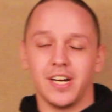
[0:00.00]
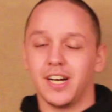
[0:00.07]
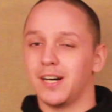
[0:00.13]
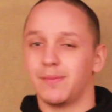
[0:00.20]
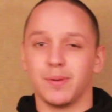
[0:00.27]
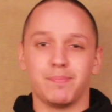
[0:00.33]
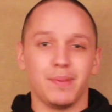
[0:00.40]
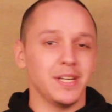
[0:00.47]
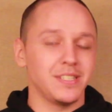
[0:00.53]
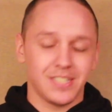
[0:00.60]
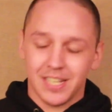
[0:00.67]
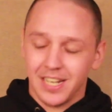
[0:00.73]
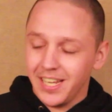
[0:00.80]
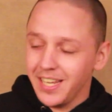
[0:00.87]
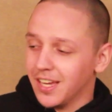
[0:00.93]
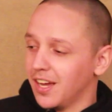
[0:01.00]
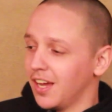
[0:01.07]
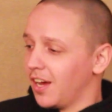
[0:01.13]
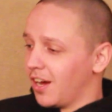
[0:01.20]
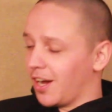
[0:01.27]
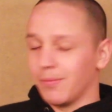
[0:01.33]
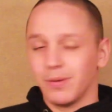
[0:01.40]
But basically,
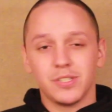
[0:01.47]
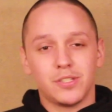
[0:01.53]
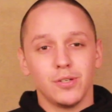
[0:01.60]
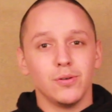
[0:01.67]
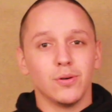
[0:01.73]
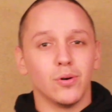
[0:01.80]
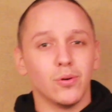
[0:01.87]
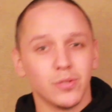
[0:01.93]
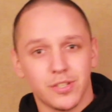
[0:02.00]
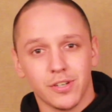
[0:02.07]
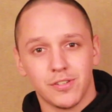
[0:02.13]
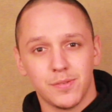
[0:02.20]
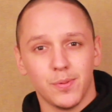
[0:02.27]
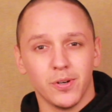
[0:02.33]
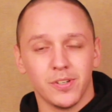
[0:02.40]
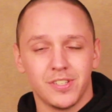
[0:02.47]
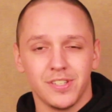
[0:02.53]
I went to Autosport